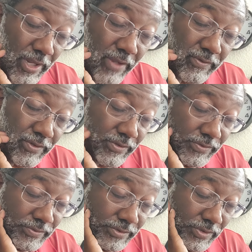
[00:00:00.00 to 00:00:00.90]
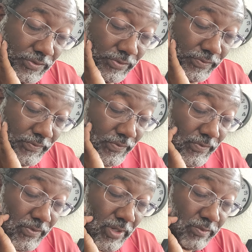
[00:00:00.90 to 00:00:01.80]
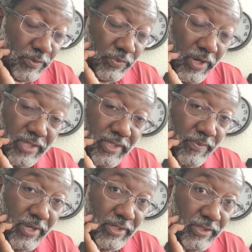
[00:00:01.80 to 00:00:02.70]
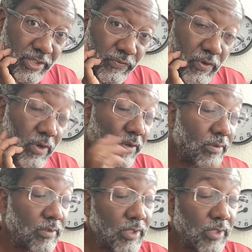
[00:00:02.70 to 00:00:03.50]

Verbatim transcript: the afternoon. So I'm surprised I made it this far.